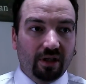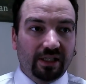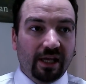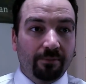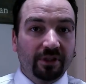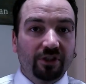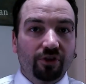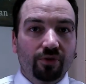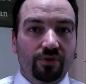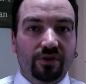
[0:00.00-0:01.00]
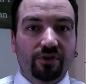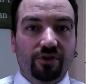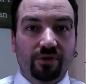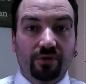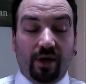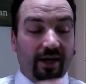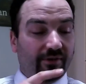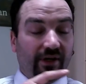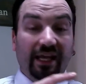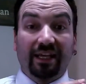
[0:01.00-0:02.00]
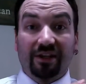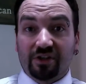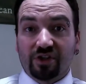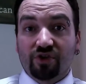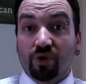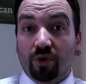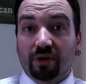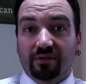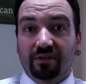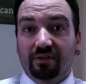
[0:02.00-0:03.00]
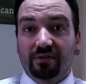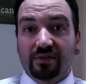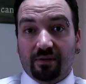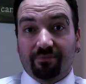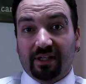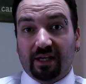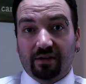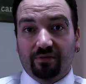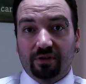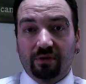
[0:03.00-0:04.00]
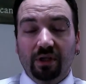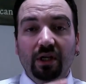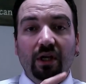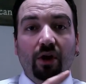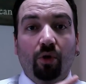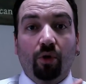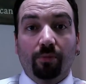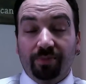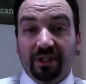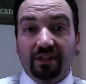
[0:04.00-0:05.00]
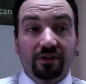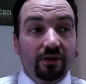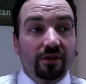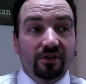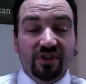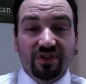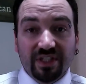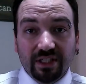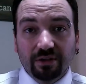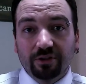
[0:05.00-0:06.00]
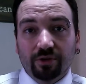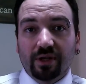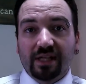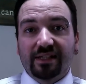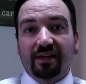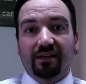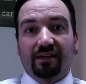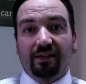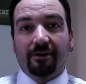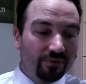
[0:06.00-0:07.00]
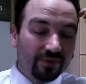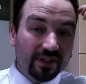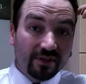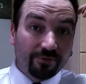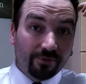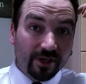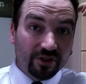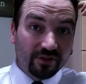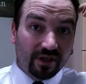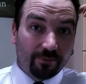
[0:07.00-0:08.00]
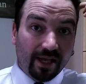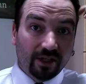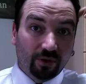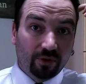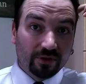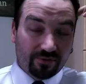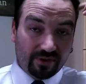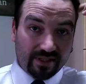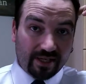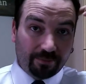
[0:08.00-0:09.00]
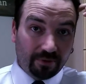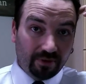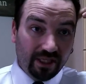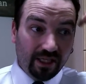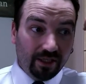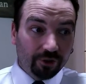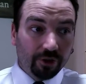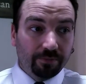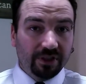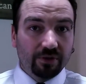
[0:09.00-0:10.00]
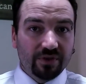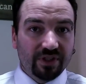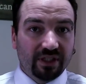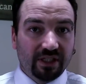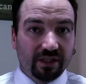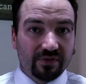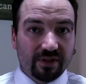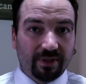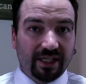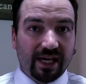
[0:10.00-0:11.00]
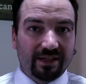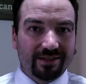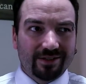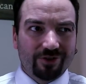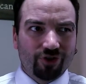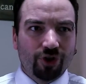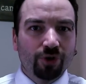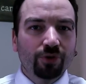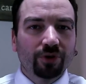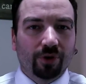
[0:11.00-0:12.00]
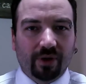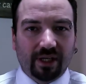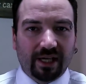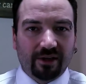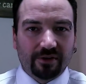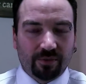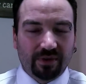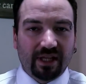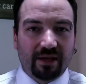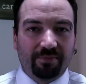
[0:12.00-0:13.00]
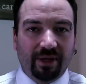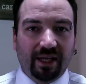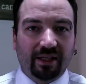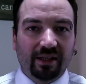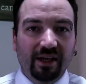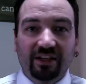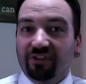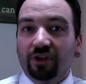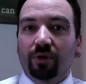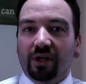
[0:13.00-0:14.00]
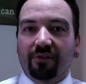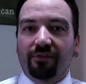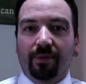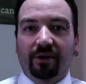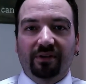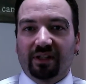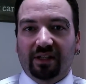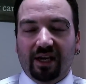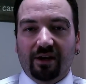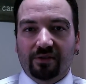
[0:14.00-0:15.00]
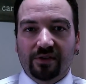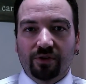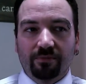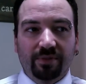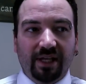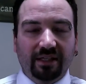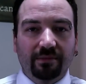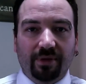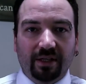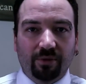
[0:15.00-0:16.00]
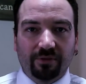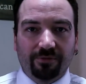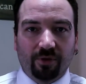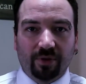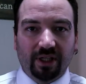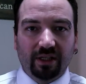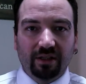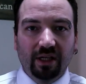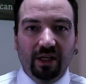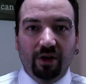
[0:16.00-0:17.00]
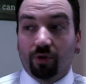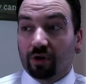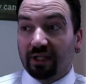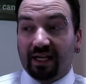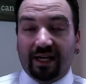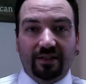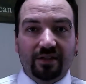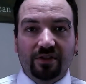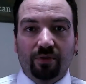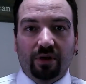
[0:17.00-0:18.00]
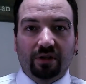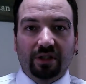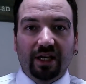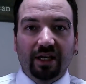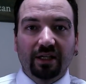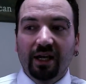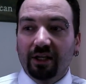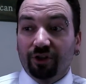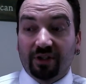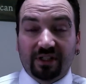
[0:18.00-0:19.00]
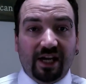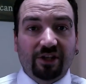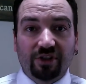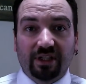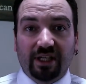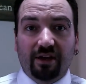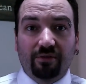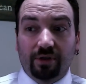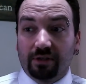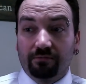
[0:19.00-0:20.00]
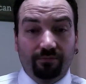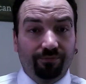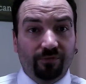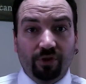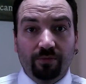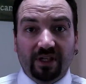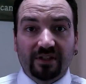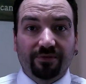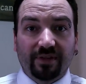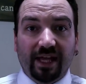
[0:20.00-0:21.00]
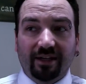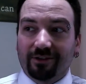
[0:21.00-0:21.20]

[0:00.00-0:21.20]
can be used to either A, extort something out of you, or B, steal your identity. This information that a bank holds, for example, could be used to give somebody access to your accounts with that bank. If you know enough about the accounts, you can be anybody when you phone in or get access to it online. You can attach an account in 2 minutes flat,